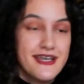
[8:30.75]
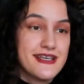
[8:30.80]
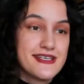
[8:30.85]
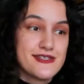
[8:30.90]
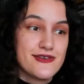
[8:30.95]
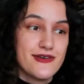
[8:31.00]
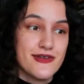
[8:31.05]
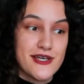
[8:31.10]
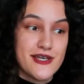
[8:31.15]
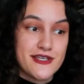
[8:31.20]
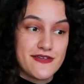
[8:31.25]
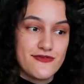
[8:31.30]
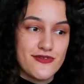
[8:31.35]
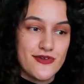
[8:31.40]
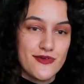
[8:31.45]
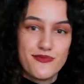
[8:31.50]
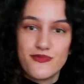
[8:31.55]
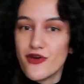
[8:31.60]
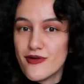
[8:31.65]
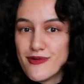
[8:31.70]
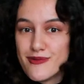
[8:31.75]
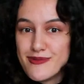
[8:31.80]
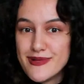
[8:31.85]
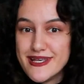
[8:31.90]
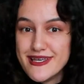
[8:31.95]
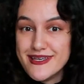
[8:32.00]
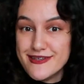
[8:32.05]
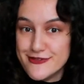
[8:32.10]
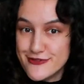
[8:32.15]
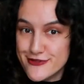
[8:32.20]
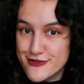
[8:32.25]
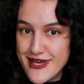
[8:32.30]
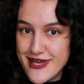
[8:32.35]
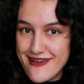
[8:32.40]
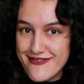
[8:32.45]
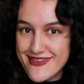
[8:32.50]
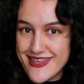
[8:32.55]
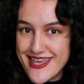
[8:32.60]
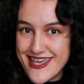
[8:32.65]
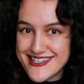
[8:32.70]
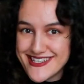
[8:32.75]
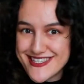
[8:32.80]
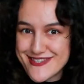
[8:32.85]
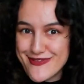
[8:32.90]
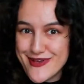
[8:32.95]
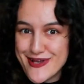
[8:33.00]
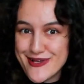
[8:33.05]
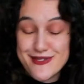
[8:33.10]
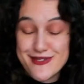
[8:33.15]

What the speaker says: So a lot of you probably do have that as well.